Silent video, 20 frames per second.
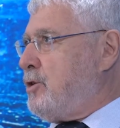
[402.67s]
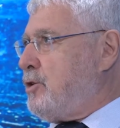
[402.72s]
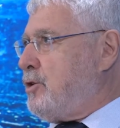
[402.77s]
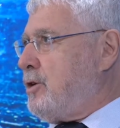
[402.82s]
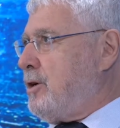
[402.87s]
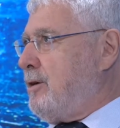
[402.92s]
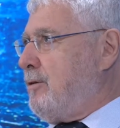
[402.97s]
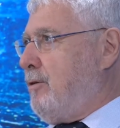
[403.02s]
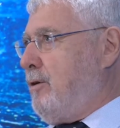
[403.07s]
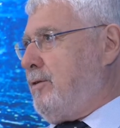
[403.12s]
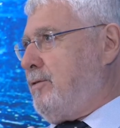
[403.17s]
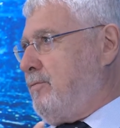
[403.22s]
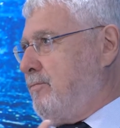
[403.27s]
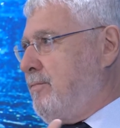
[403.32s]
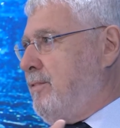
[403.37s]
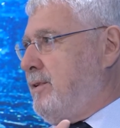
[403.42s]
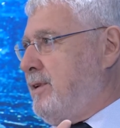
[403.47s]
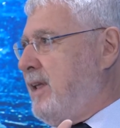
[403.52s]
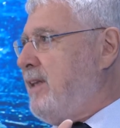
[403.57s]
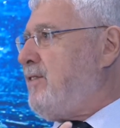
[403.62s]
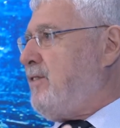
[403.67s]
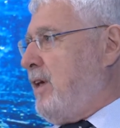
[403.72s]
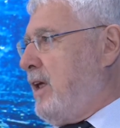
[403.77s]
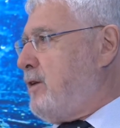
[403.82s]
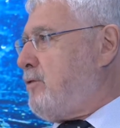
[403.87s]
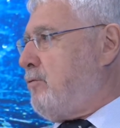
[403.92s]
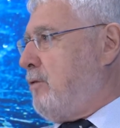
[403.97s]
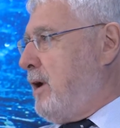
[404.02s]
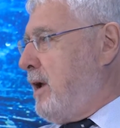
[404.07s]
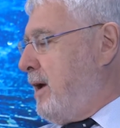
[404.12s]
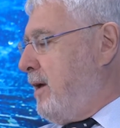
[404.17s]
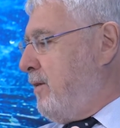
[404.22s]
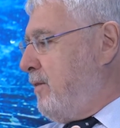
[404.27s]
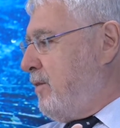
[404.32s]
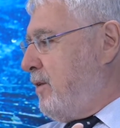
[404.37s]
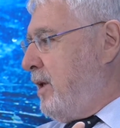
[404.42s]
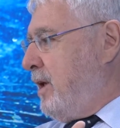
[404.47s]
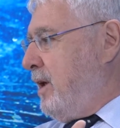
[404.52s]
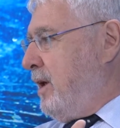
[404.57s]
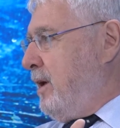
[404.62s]
or
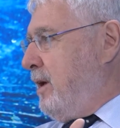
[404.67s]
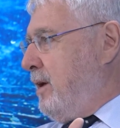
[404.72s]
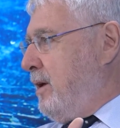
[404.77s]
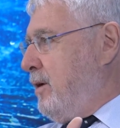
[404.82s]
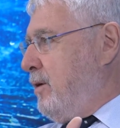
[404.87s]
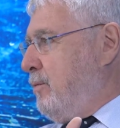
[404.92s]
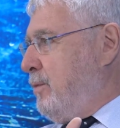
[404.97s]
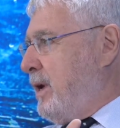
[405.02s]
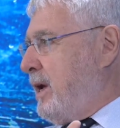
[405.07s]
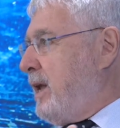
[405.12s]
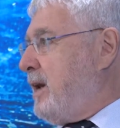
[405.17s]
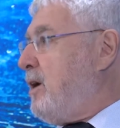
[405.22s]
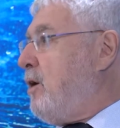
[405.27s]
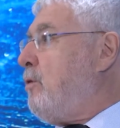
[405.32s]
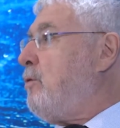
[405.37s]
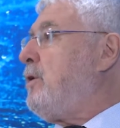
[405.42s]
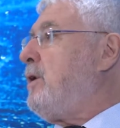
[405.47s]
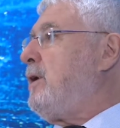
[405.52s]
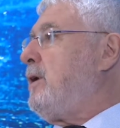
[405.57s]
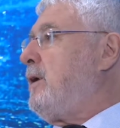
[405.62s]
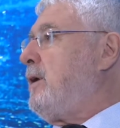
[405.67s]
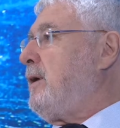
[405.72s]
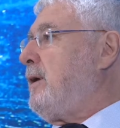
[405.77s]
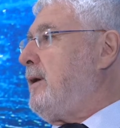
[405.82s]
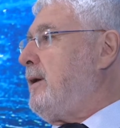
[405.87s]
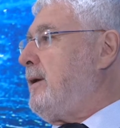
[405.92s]
decentralized, we can only